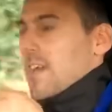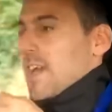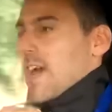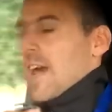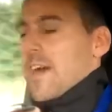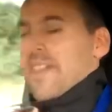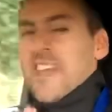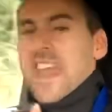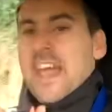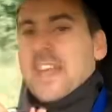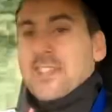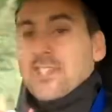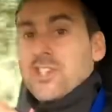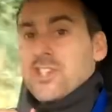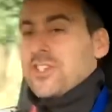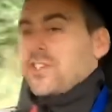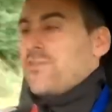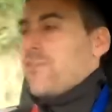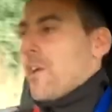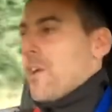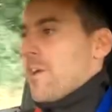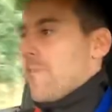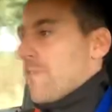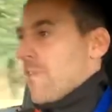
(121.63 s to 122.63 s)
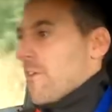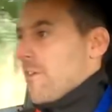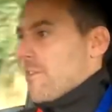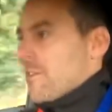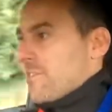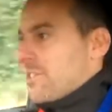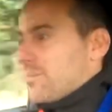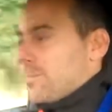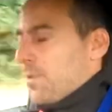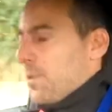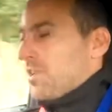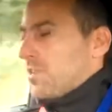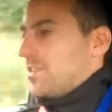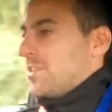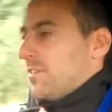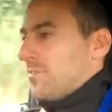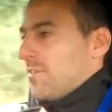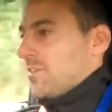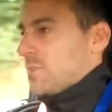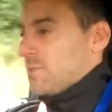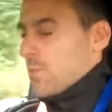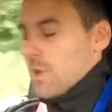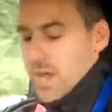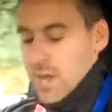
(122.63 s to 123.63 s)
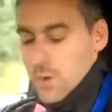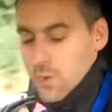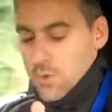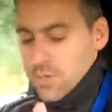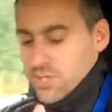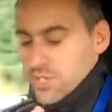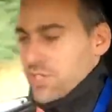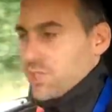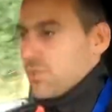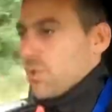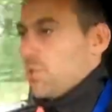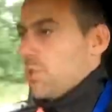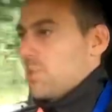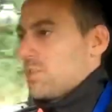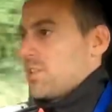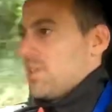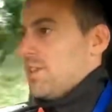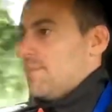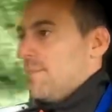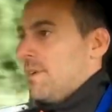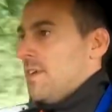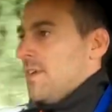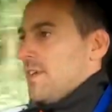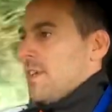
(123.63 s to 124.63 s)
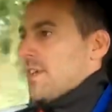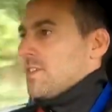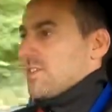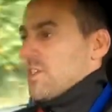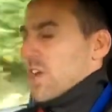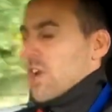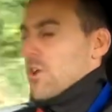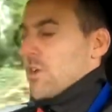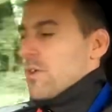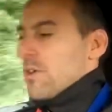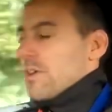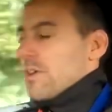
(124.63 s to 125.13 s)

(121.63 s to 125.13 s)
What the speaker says: And the engine's very responsive as well, which is awesome. So